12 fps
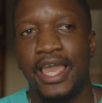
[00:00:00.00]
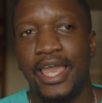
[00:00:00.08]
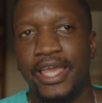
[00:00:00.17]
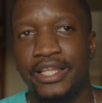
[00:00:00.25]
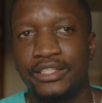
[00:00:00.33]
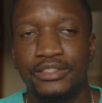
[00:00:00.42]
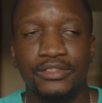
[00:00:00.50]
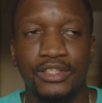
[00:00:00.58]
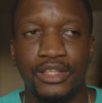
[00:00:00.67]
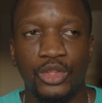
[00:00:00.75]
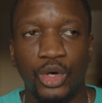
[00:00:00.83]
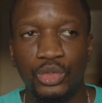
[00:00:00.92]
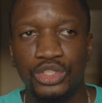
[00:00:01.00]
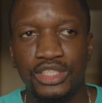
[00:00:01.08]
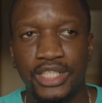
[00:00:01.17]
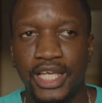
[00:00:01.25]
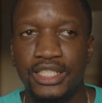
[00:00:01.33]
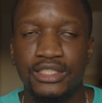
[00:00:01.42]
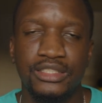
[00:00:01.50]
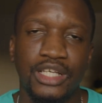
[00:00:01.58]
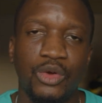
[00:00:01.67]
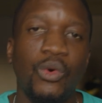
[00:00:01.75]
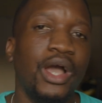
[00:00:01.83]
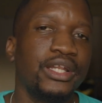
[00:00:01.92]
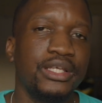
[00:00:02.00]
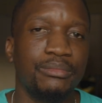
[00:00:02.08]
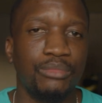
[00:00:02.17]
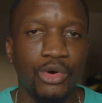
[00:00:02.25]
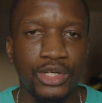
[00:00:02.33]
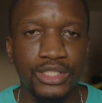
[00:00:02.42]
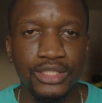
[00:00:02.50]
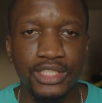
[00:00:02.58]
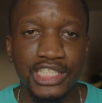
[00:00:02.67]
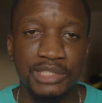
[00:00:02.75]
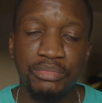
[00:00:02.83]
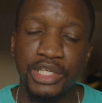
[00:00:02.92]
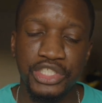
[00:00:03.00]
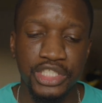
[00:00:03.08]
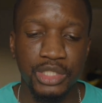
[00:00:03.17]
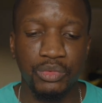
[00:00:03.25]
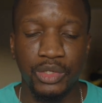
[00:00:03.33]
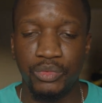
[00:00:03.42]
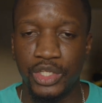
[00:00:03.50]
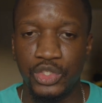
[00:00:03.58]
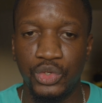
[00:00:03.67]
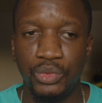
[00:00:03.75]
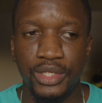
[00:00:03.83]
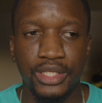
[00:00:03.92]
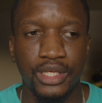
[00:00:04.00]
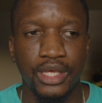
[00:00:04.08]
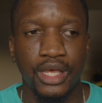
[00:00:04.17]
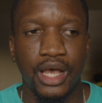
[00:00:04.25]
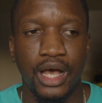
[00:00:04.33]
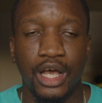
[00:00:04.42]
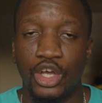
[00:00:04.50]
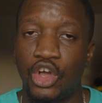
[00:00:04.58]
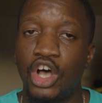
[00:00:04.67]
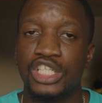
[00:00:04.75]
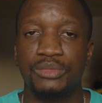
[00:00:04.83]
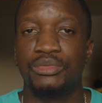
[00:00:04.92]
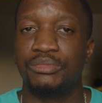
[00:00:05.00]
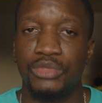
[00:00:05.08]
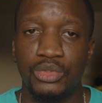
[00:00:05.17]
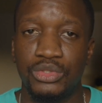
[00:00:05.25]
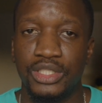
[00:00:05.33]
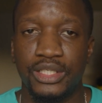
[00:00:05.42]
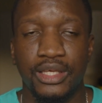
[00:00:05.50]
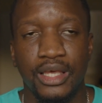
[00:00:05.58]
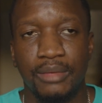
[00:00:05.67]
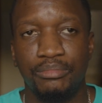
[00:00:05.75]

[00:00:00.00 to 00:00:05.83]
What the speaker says: And those changes are quite important, especially when we're doing gospel music,